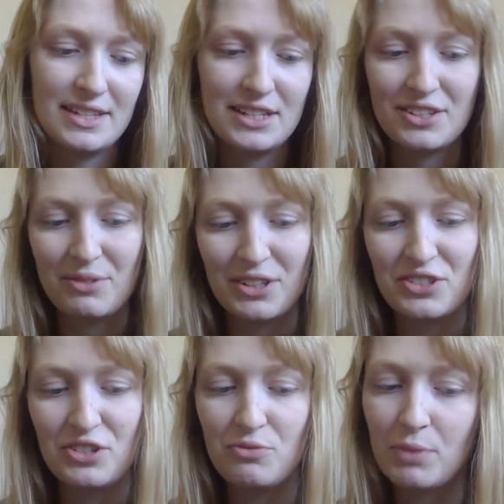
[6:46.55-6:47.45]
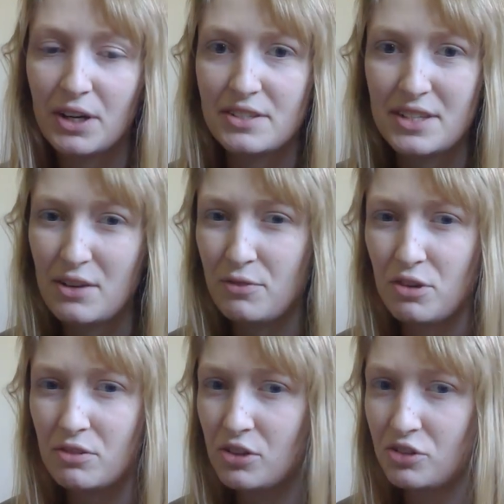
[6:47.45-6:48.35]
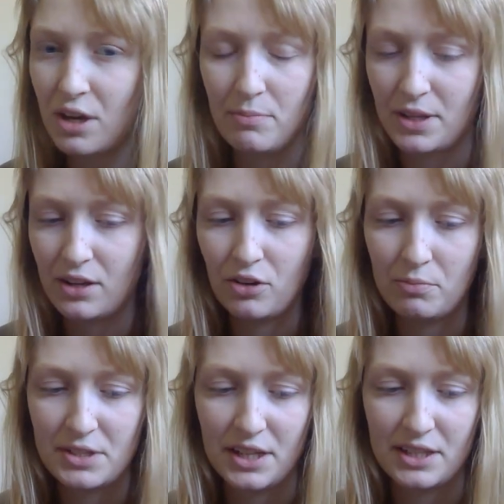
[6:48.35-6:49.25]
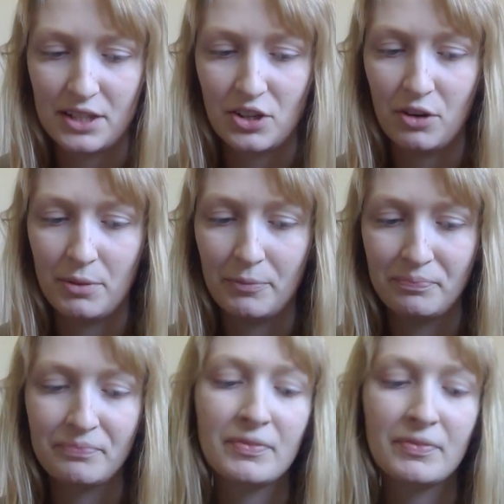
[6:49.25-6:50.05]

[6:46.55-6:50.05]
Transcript: These are ones you might see a few in the trade but they're not particularly common.